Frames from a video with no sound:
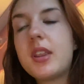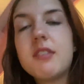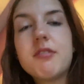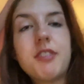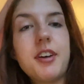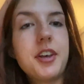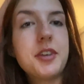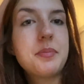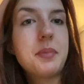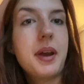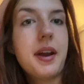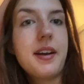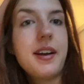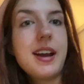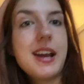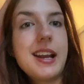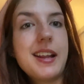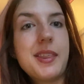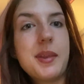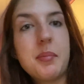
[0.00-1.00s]
in the first
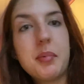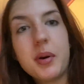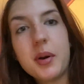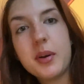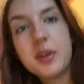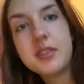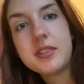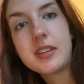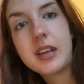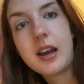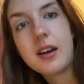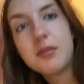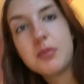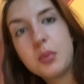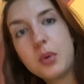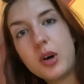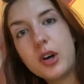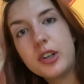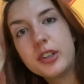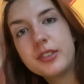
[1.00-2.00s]
period, the Bruins have
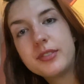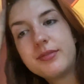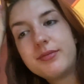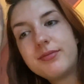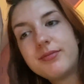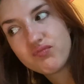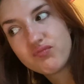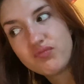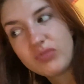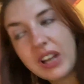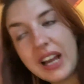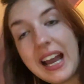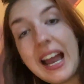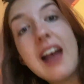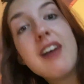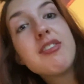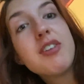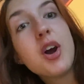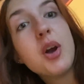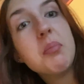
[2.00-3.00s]
won. I
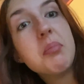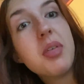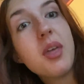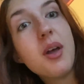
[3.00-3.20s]
have hope